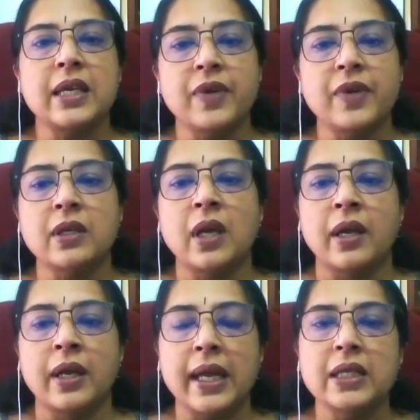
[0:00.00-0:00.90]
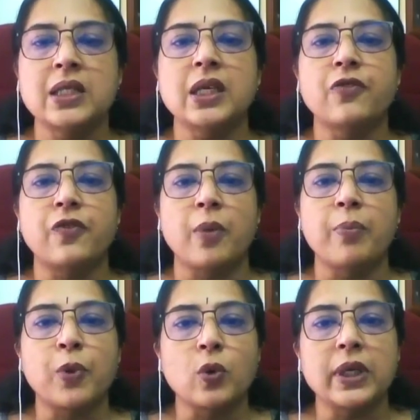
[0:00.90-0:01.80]
even ranging
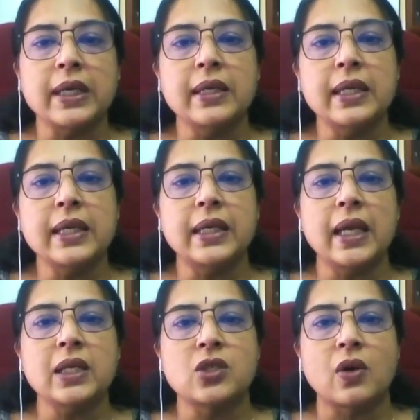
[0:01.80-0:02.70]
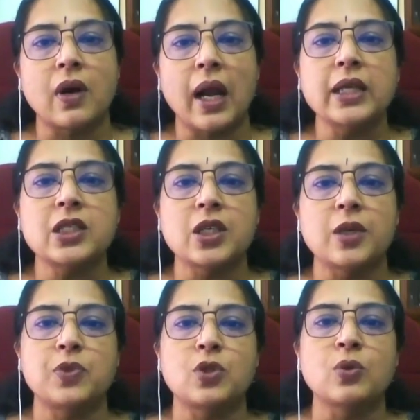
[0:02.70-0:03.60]
from protein leakage right
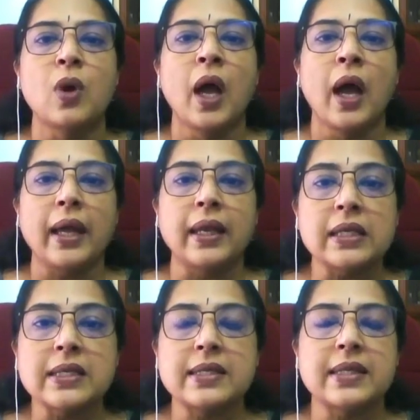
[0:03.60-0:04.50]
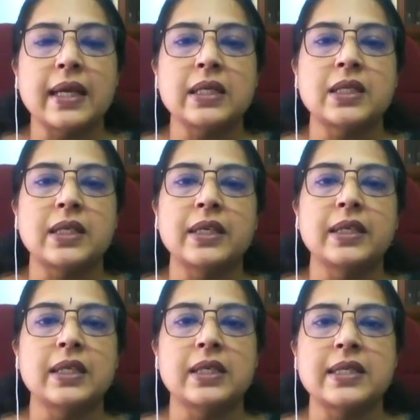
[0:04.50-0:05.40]
up to an end-stage
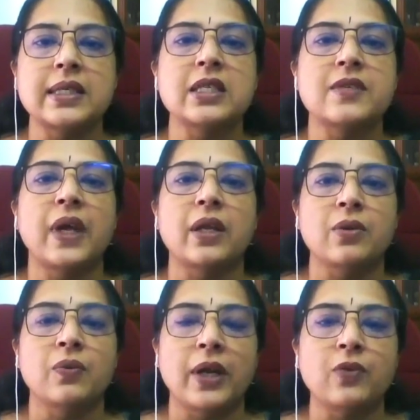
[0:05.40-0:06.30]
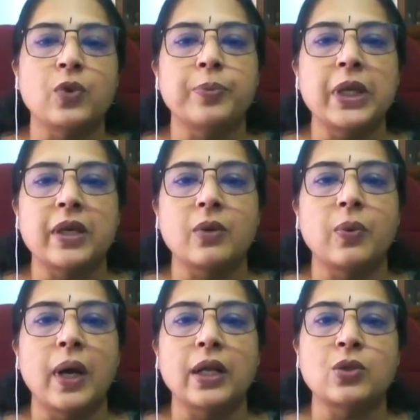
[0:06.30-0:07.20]
kidney disease where one would be
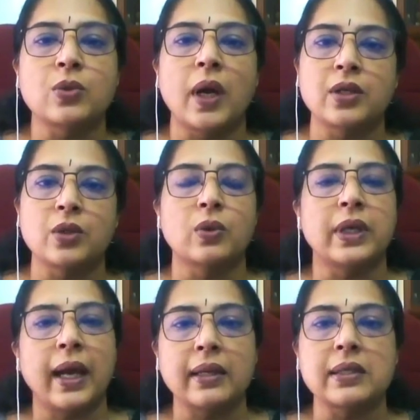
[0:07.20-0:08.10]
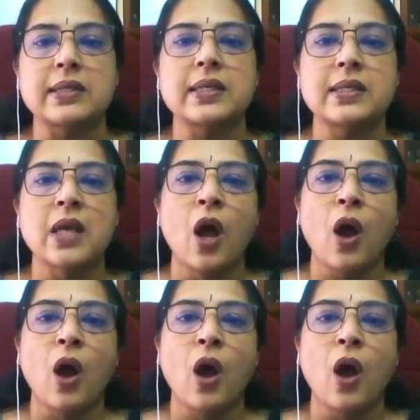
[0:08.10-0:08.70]
required to undergo dialysis